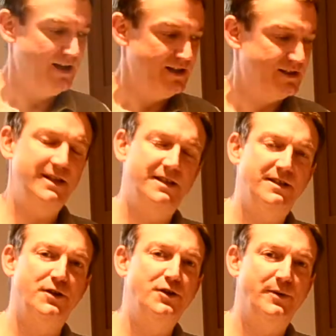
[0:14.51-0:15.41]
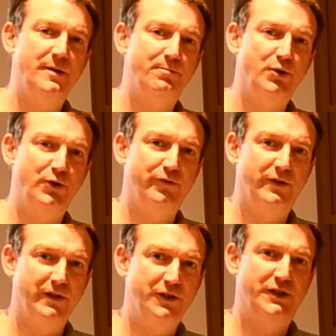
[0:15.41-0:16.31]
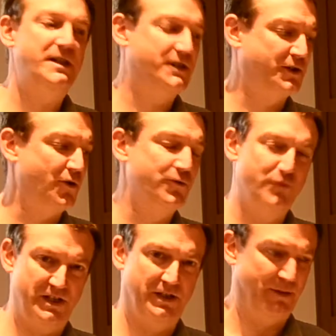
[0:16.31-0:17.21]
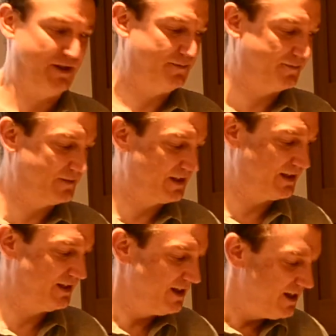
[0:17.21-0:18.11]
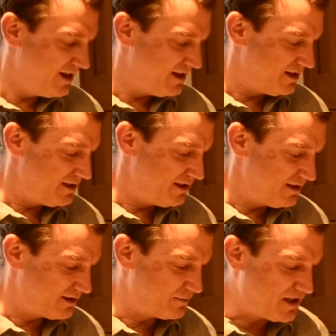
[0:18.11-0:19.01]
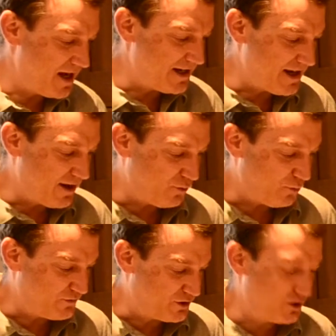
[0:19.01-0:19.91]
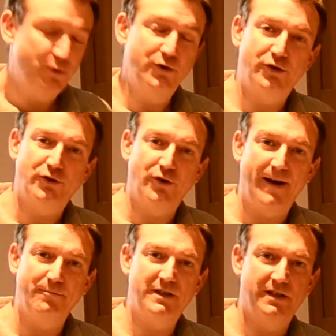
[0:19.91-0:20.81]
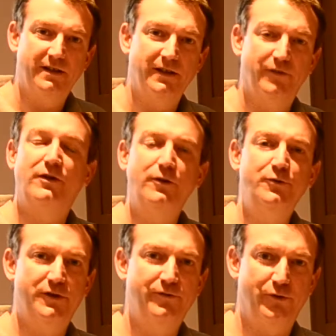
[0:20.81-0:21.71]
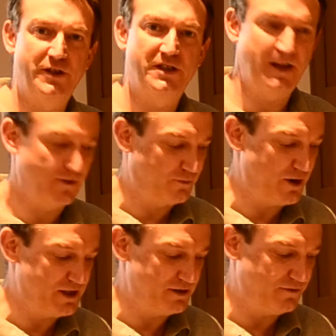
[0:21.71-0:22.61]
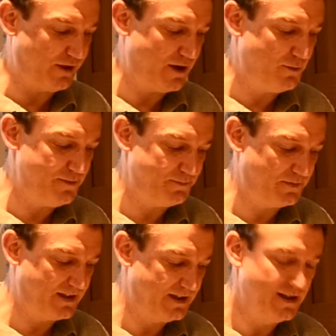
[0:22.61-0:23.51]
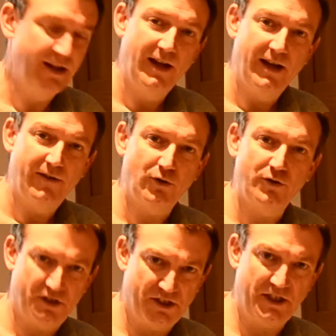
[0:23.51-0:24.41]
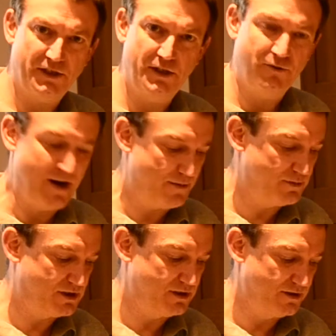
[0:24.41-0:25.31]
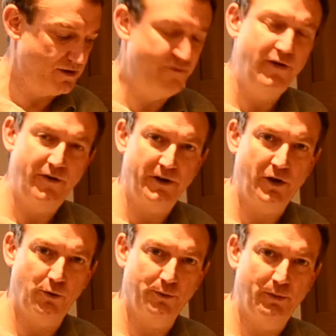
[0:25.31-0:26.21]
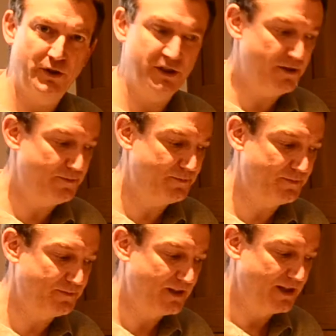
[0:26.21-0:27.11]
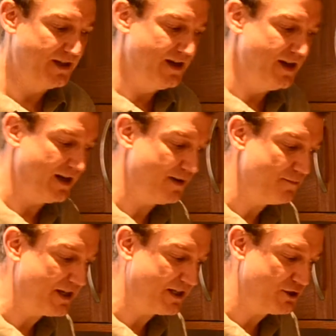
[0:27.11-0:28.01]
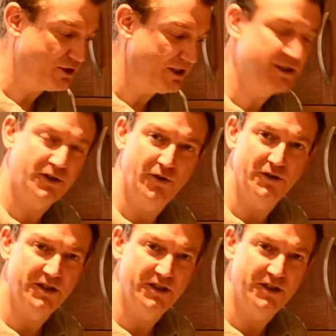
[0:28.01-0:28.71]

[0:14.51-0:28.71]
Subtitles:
So this is the new and improved cheese scone recipe. So I'm starting out with 200 grams of gluten-free self-raising flour. I've got 60 grams of very cold butter, and I'm making cheese scones